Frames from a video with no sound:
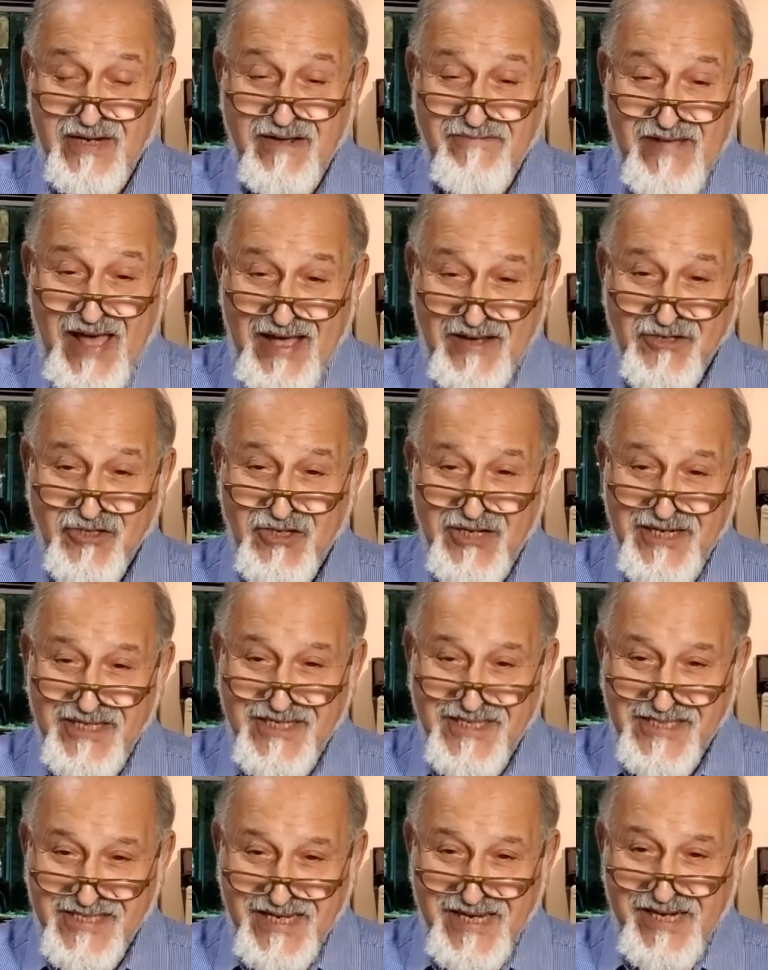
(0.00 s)
I've actually
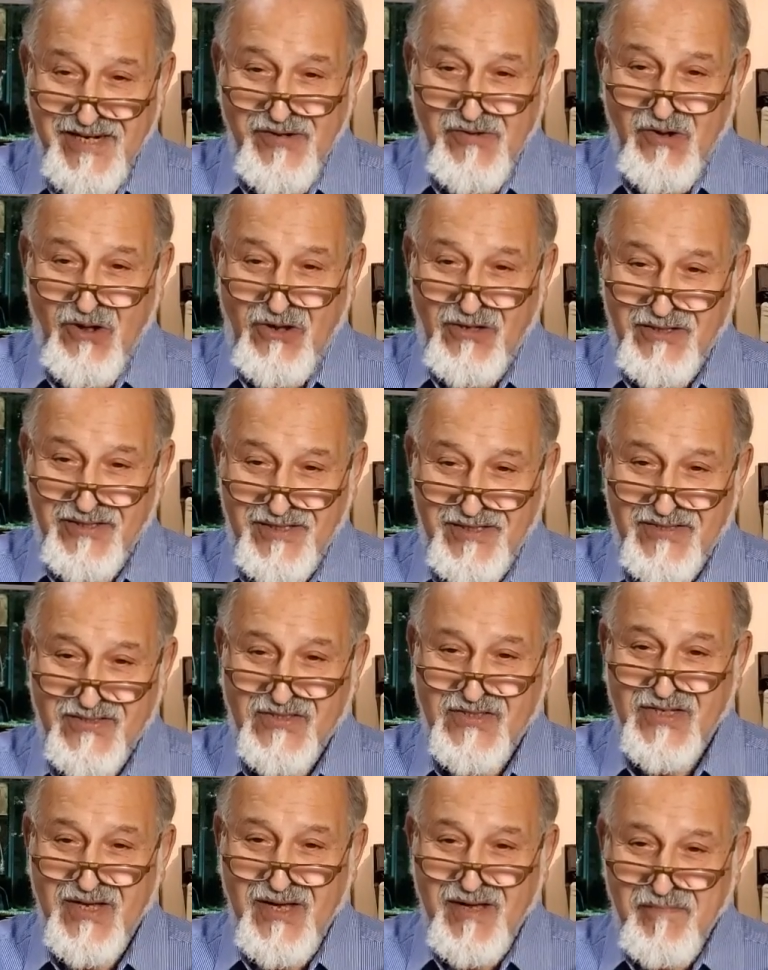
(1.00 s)
seen all
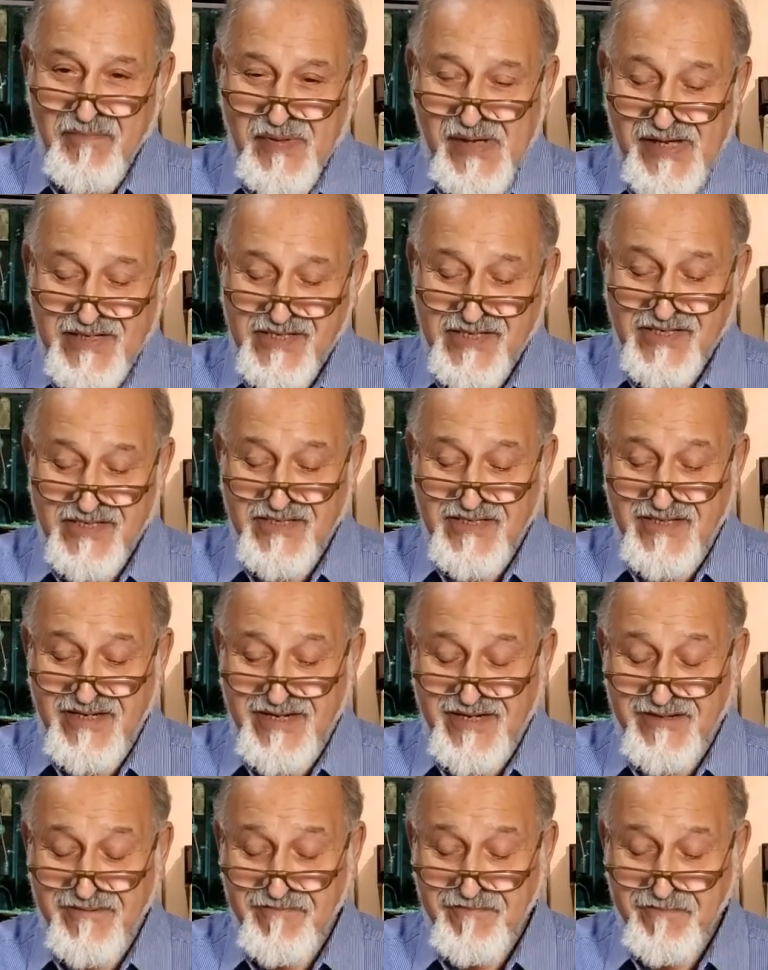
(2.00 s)
this personally.